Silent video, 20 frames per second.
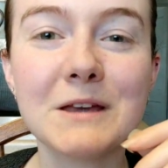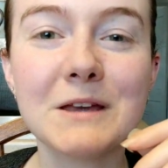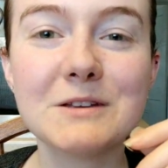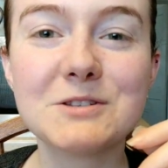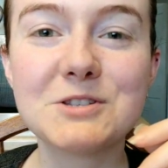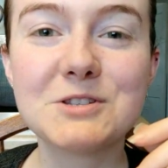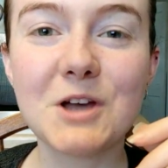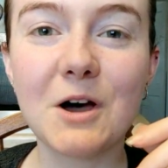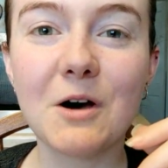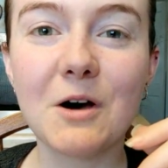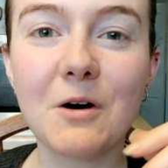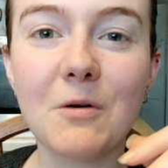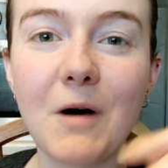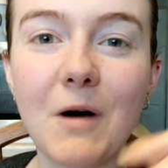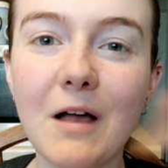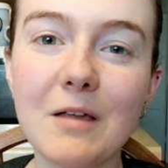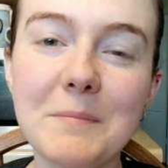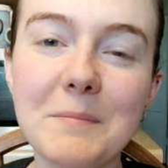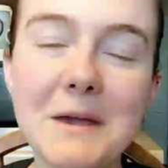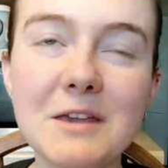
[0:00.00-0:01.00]
So
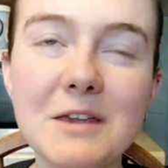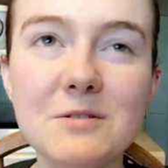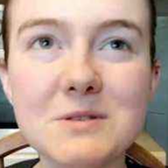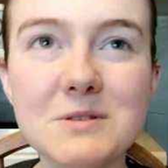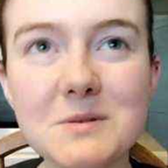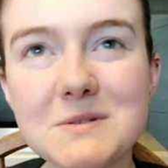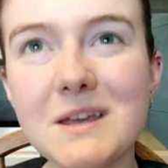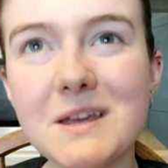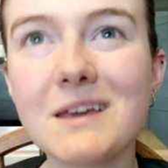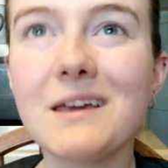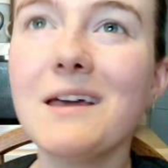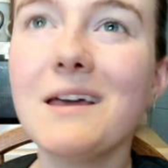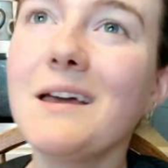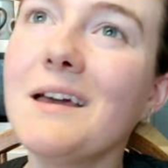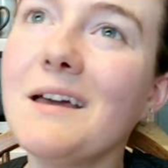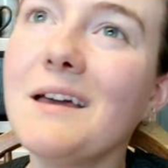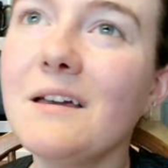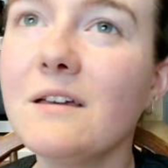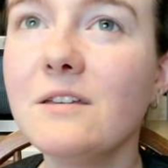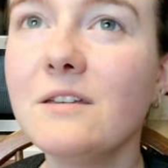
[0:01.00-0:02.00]
jalapenos, I was like,
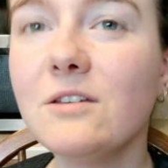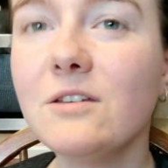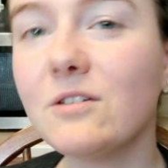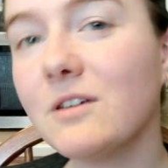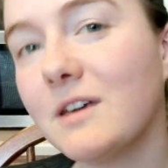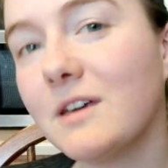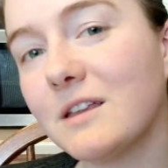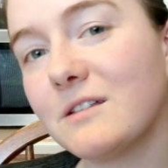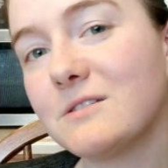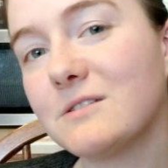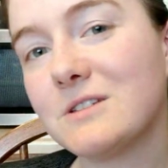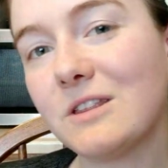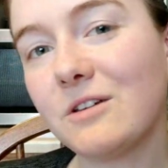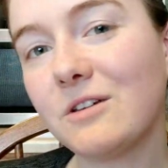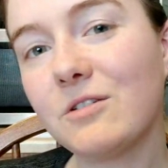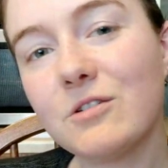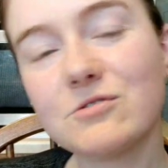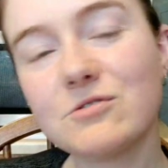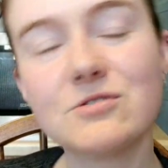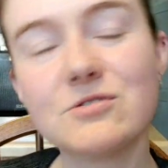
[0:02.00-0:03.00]
you can get those at the
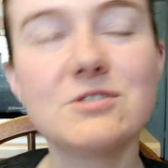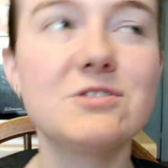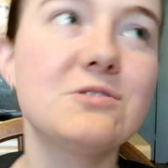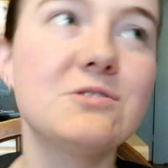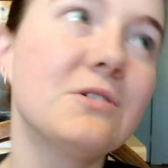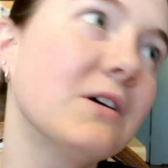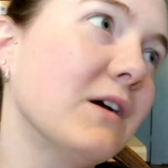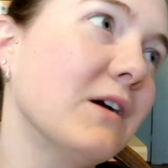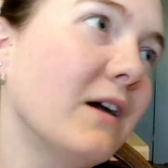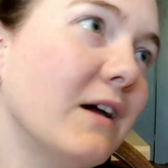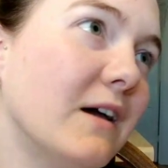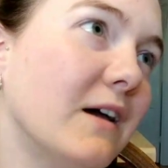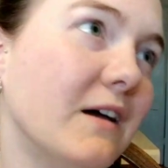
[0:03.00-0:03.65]
grocery store,